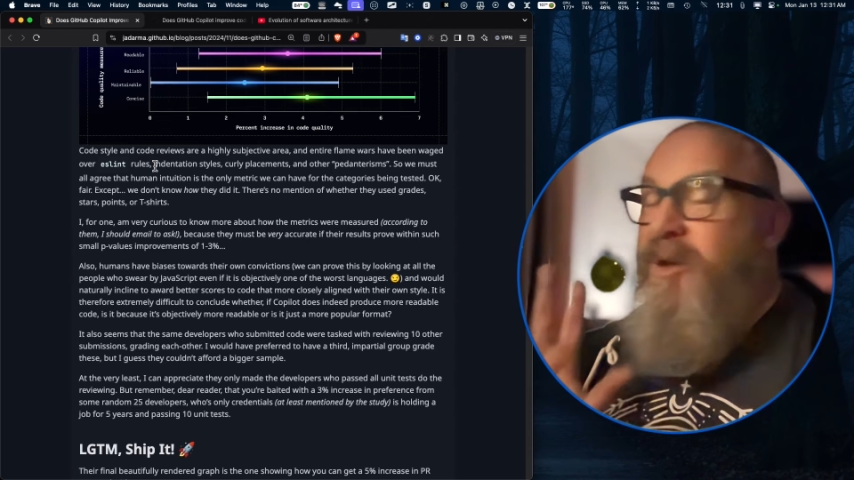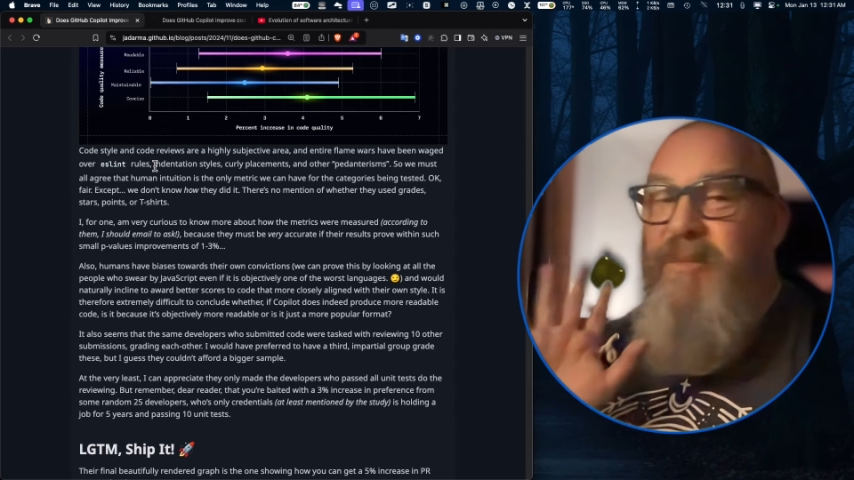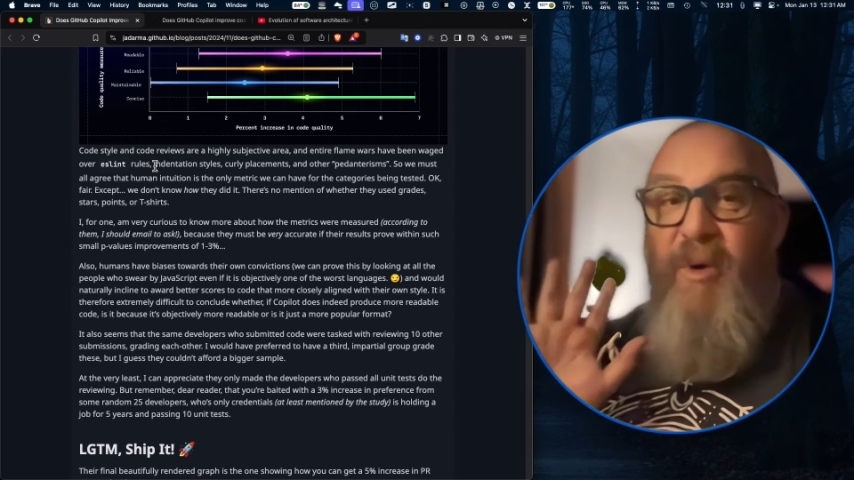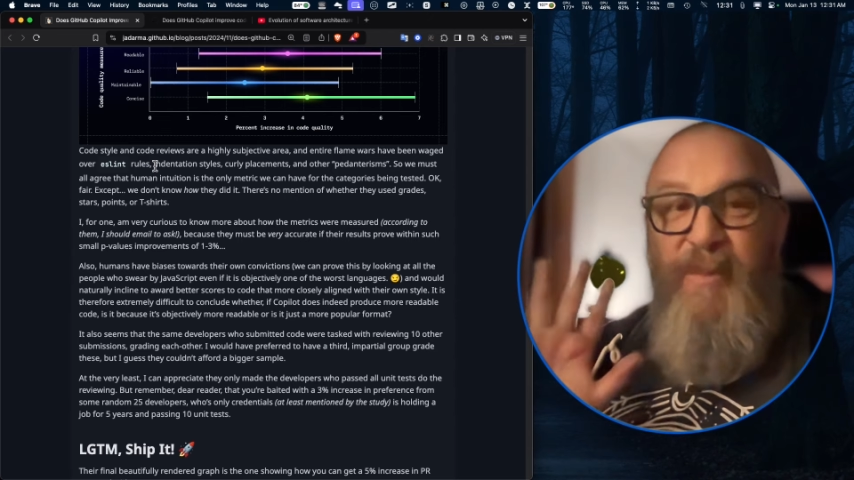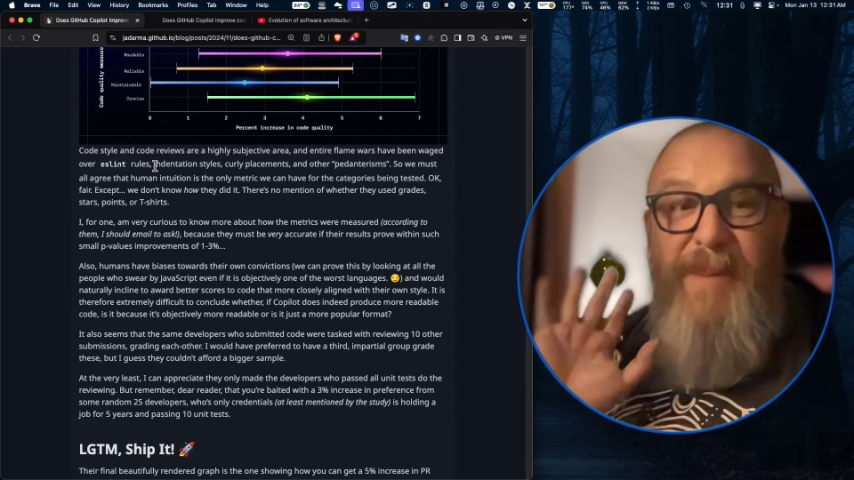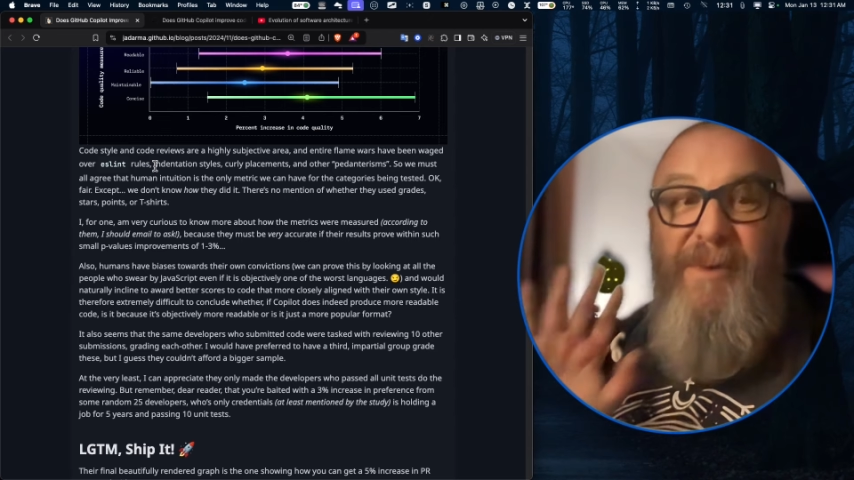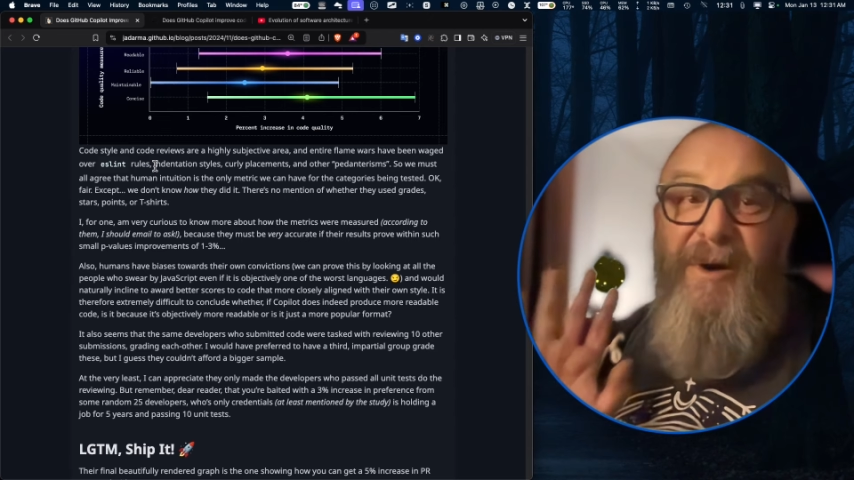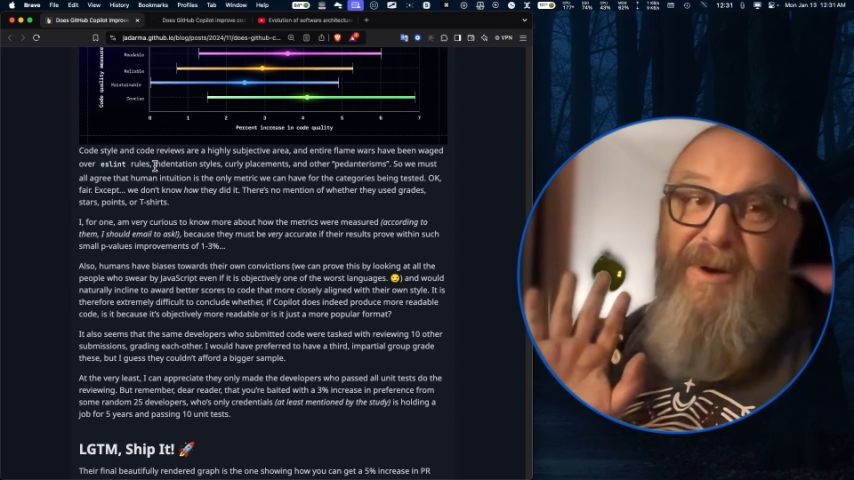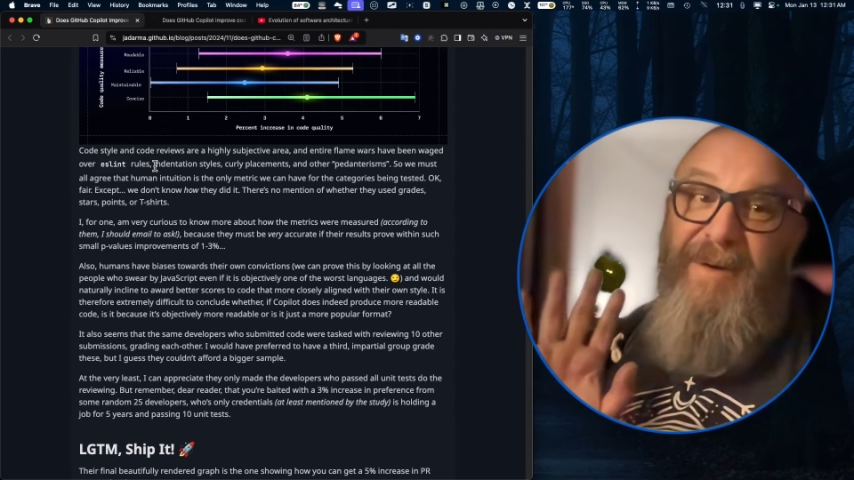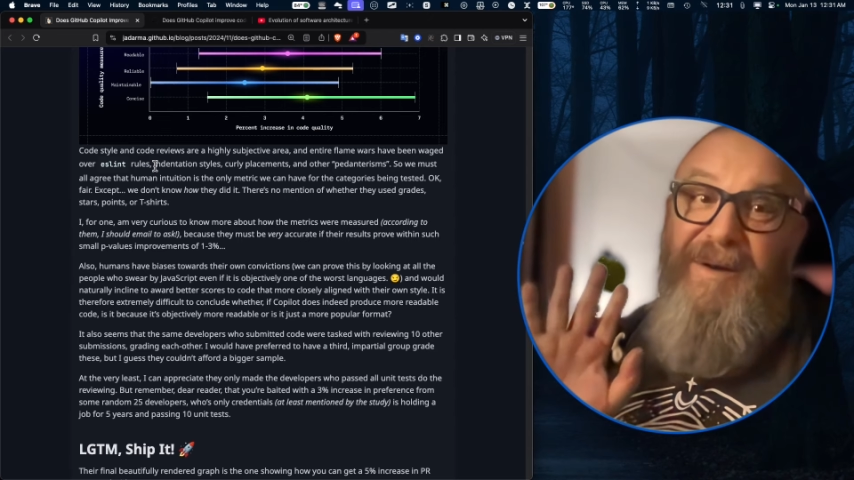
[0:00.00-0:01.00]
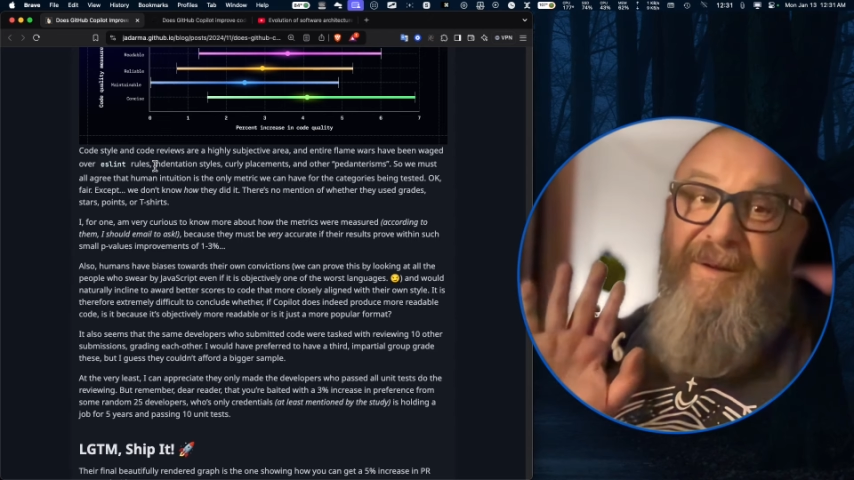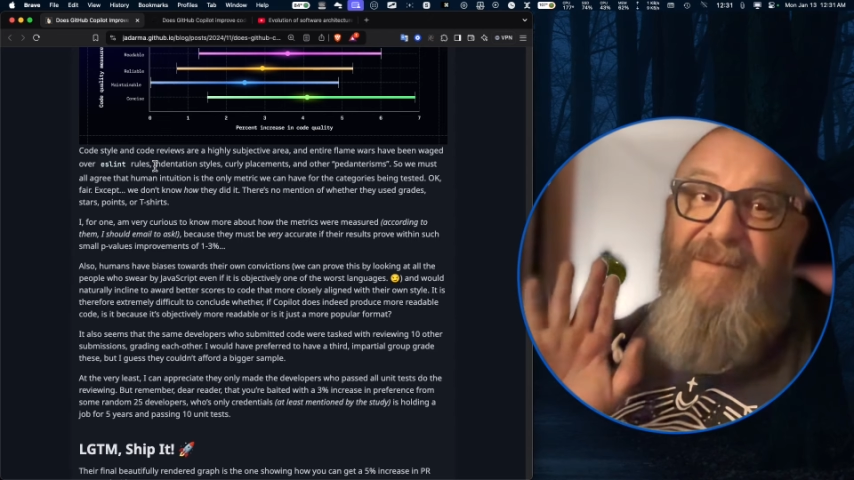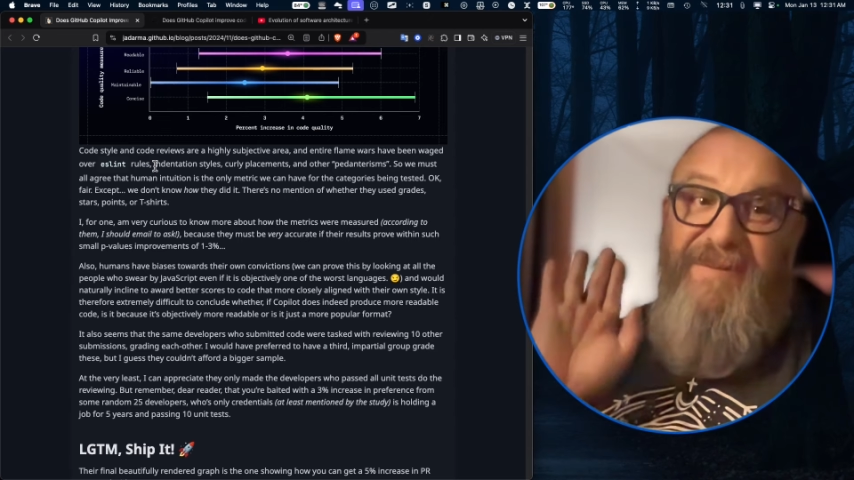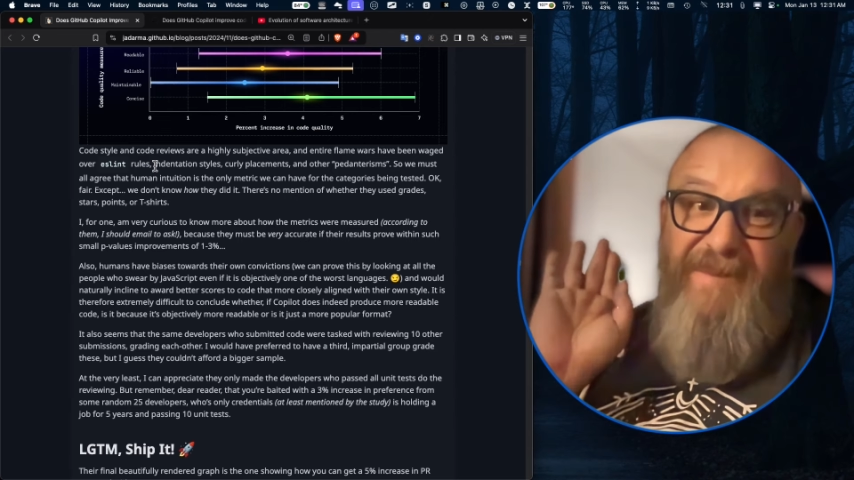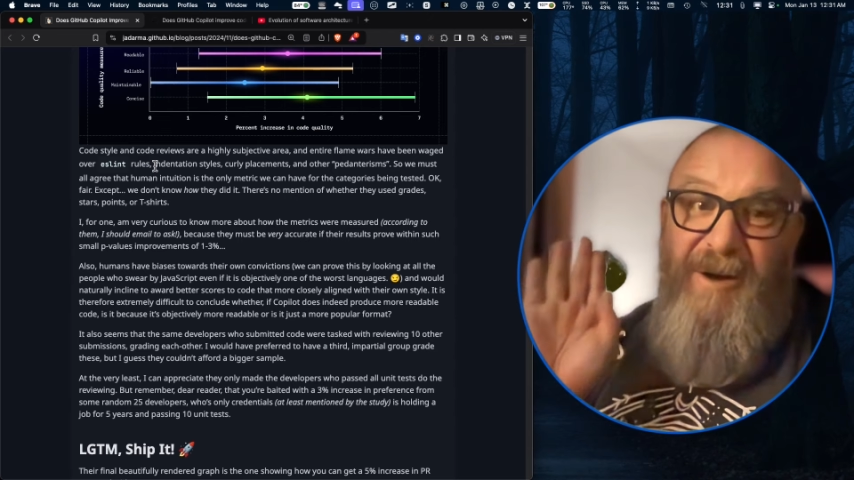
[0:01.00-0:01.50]
But when people are
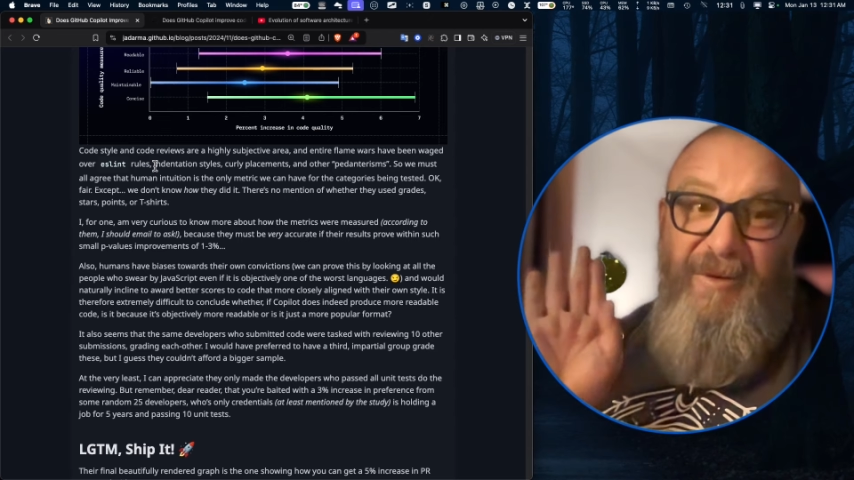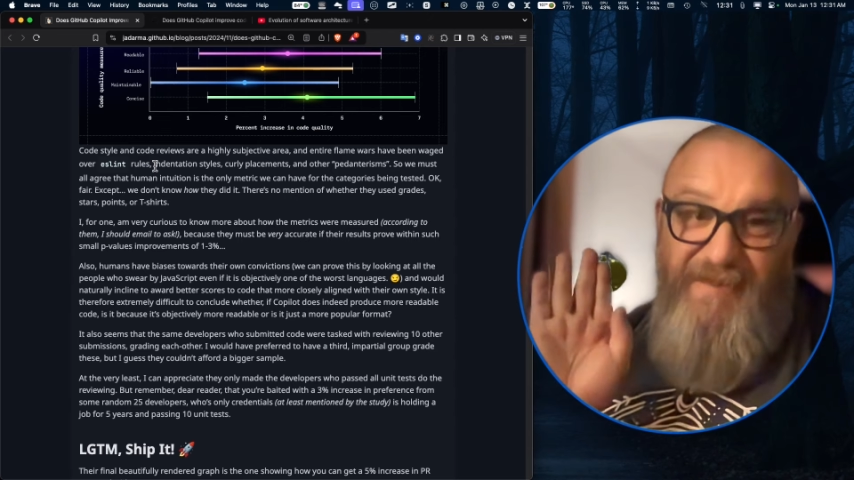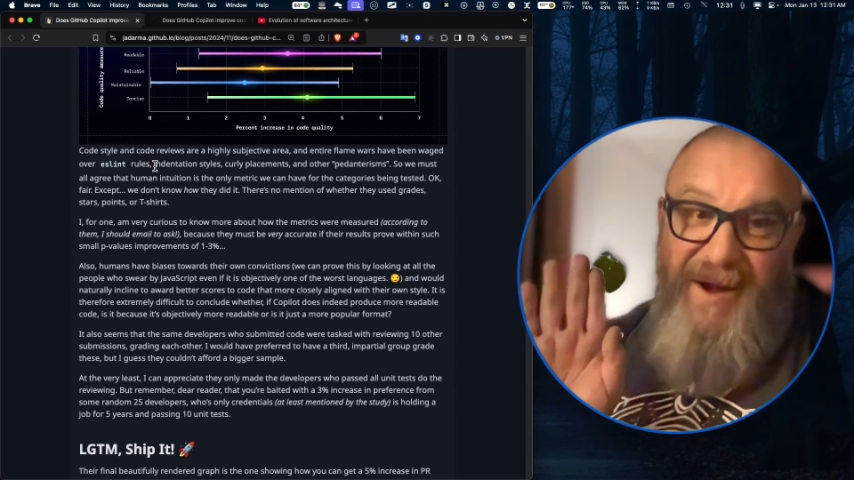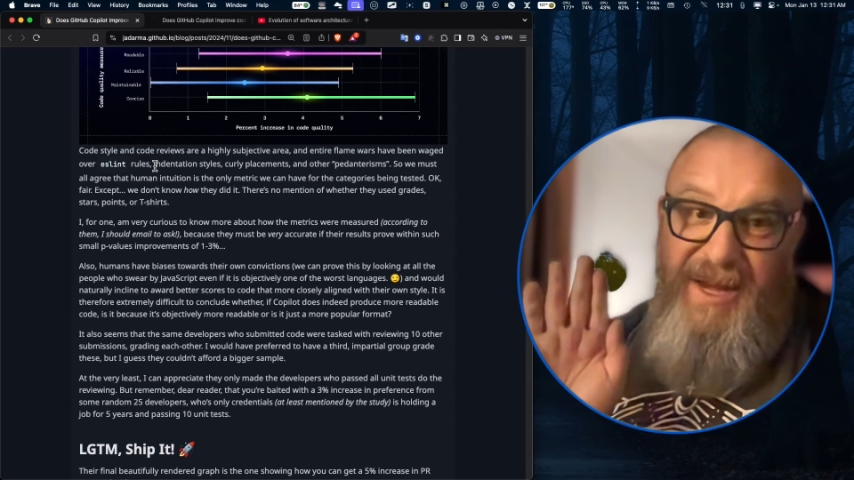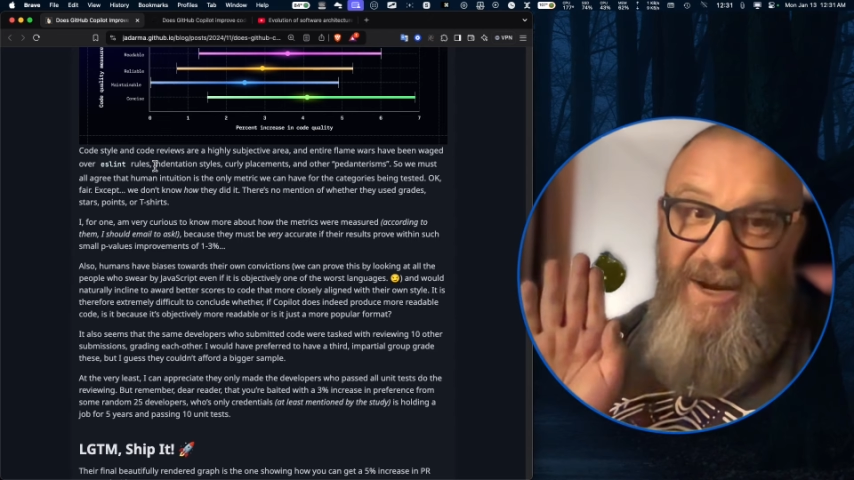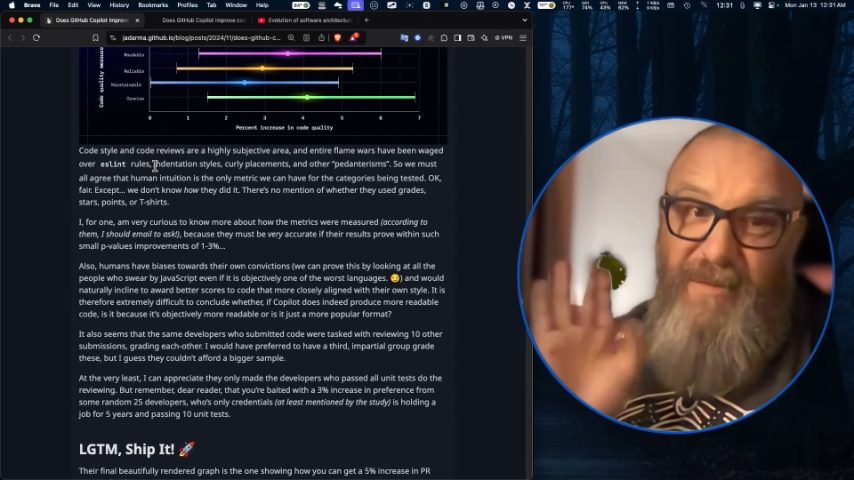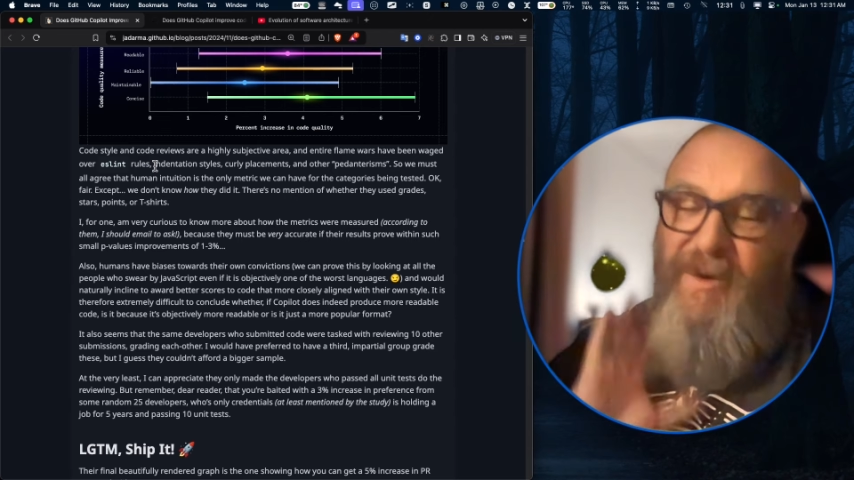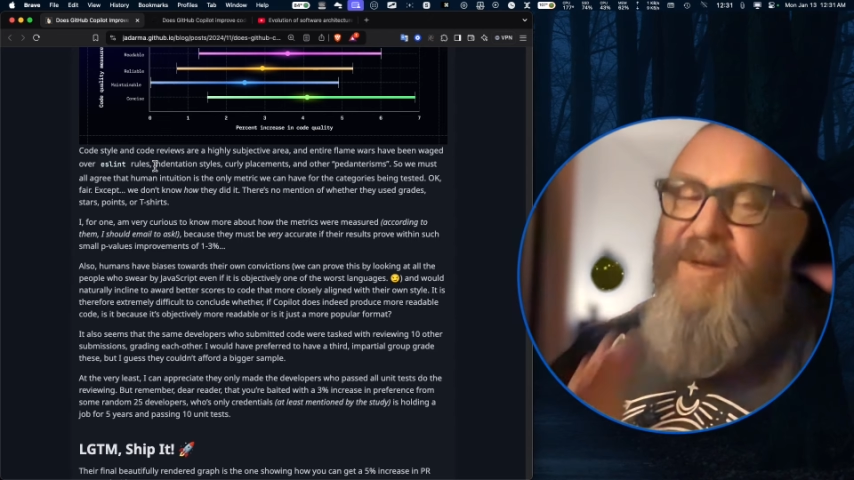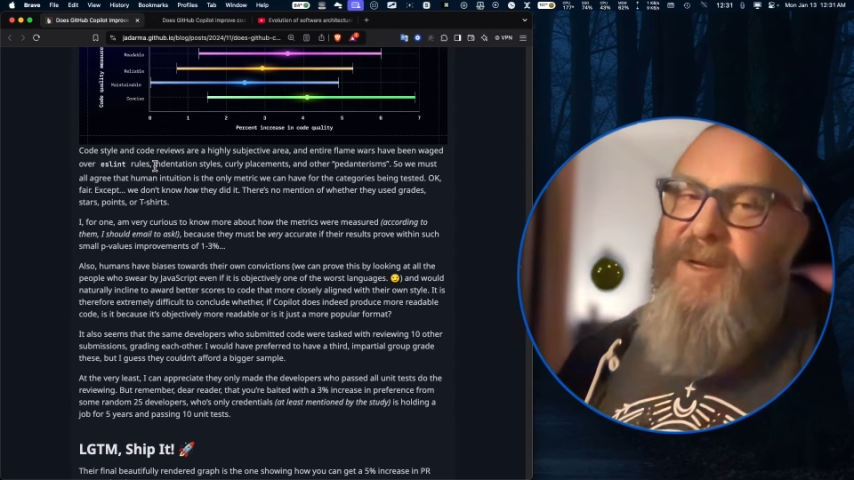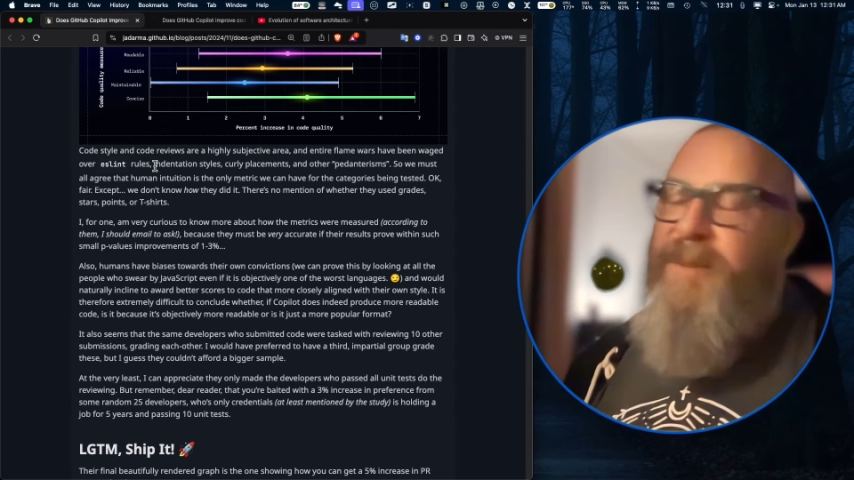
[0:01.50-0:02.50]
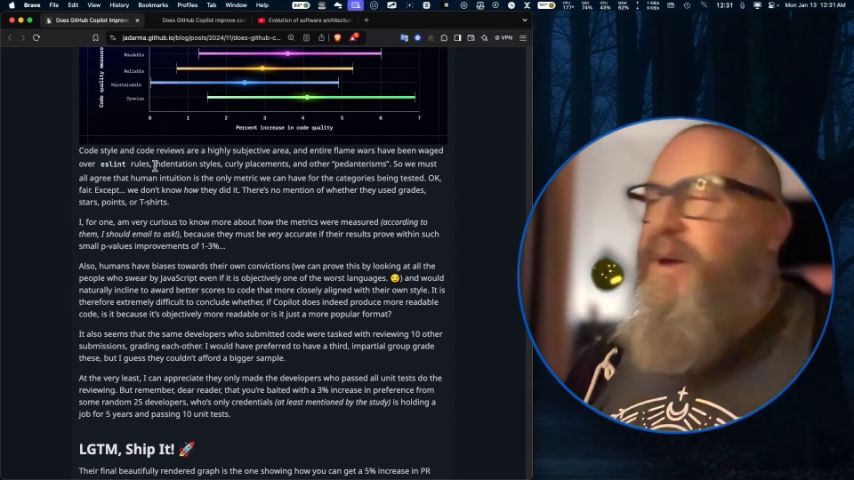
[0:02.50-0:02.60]
fighting over it, come